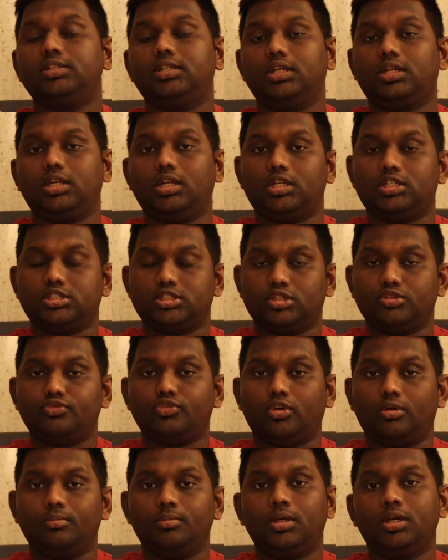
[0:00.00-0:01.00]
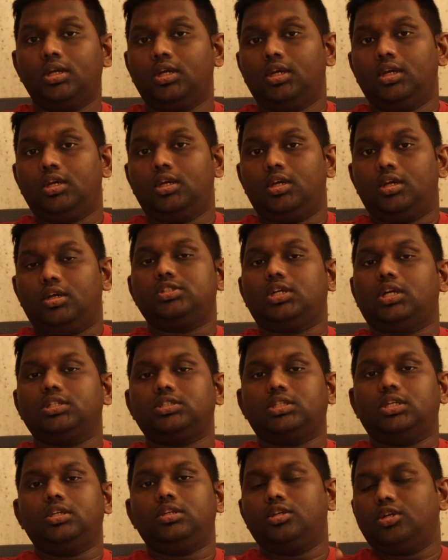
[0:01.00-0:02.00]
declaration form. It's
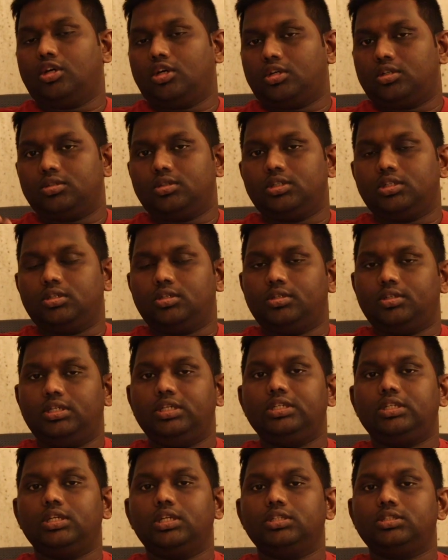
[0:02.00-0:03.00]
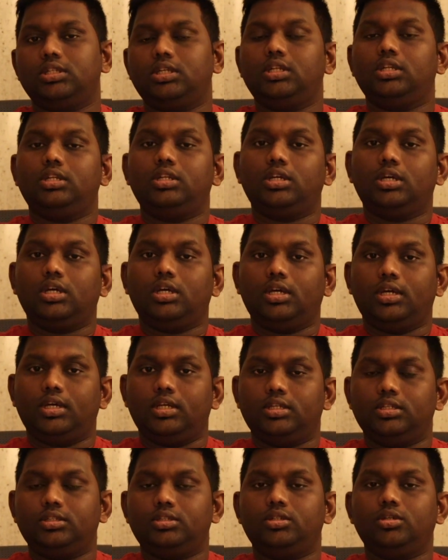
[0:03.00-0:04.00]
asking your details in India
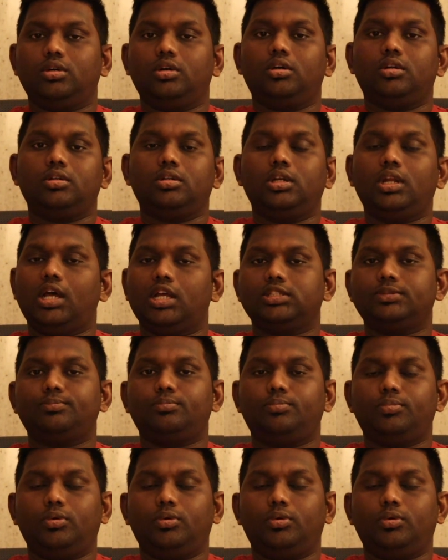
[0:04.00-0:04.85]
and your last